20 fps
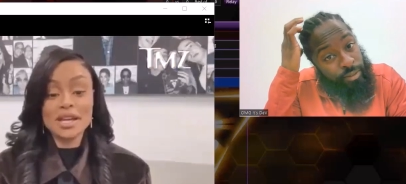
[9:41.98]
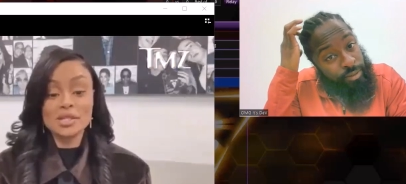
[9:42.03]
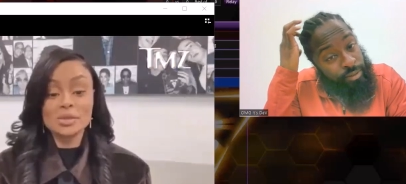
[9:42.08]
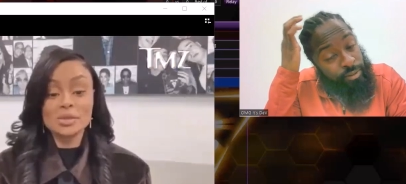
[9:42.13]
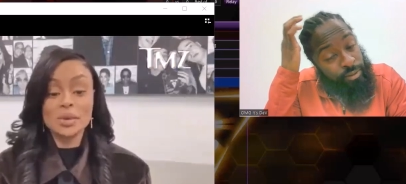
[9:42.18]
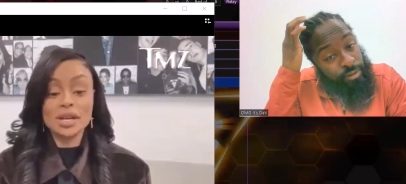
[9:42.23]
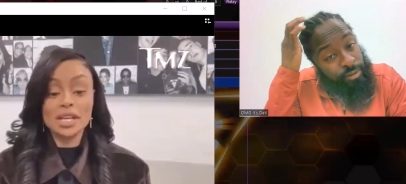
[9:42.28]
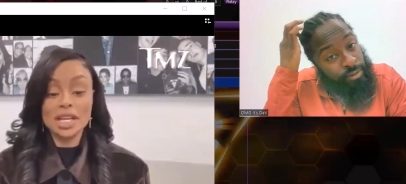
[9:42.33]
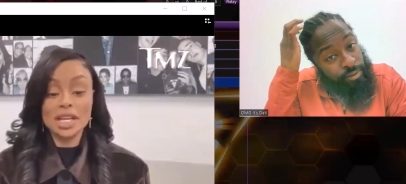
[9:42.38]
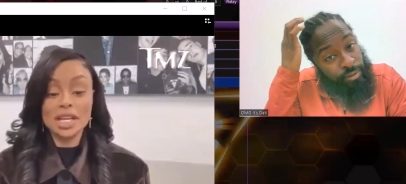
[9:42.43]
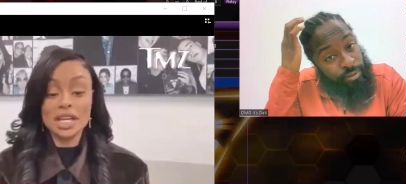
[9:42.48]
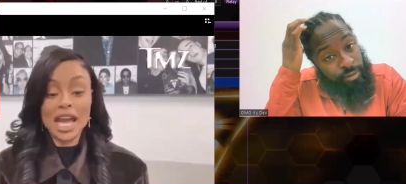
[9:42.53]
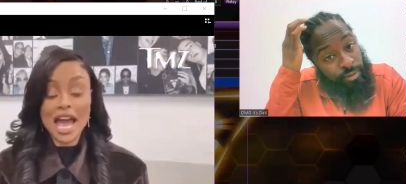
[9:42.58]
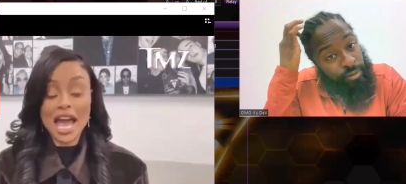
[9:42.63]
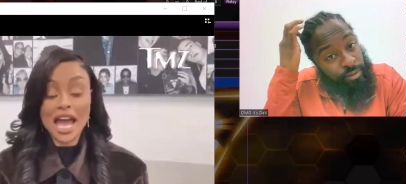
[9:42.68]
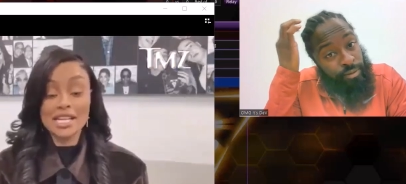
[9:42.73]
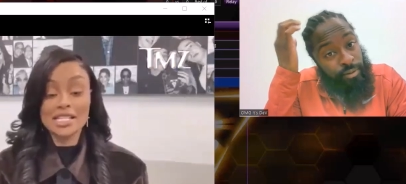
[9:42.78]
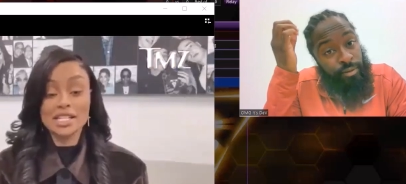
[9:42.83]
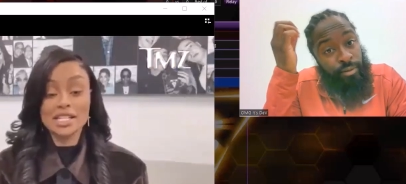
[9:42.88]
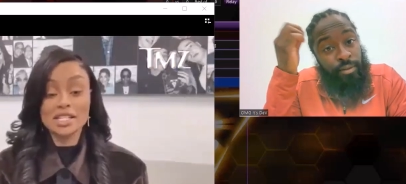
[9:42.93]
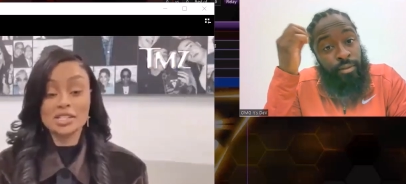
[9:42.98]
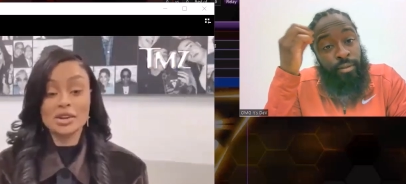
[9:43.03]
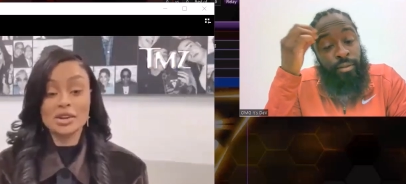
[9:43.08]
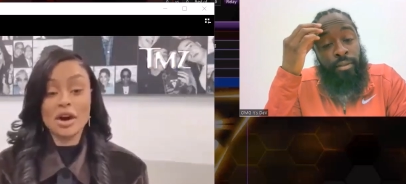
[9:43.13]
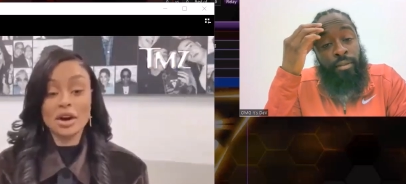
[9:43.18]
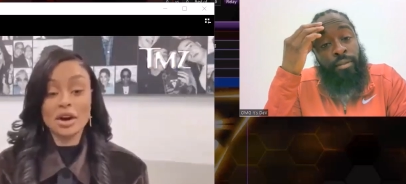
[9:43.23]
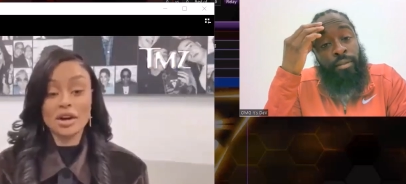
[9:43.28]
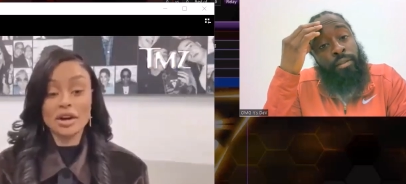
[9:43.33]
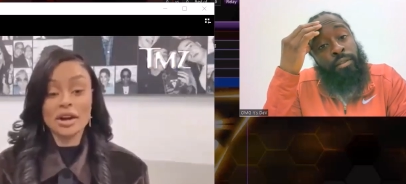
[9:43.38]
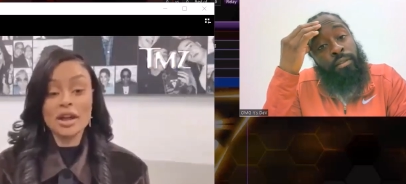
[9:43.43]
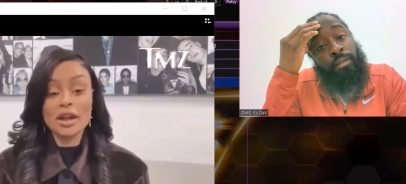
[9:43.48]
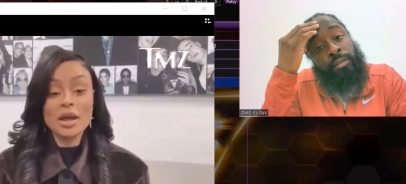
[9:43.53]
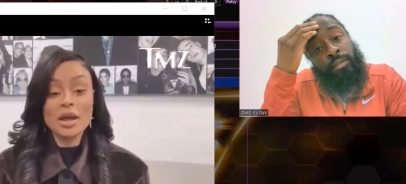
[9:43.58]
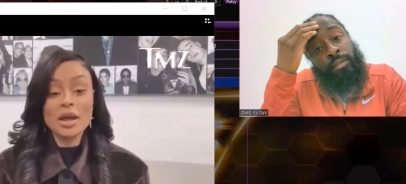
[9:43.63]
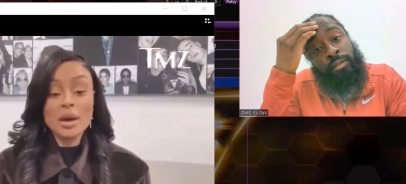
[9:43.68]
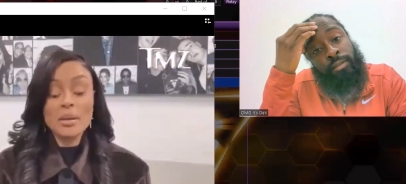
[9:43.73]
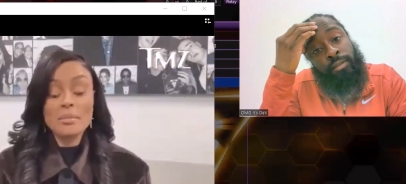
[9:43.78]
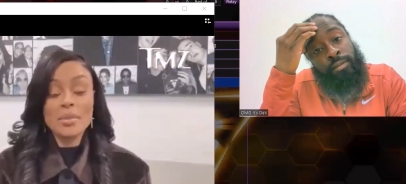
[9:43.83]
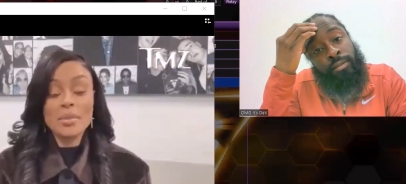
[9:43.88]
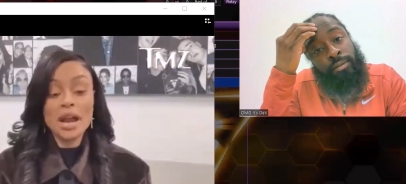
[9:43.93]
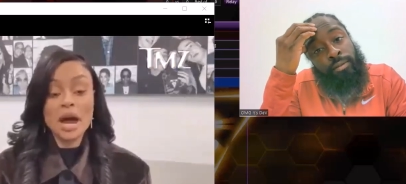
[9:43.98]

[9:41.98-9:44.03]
Speaker 1: You know, that's when he has his daughter.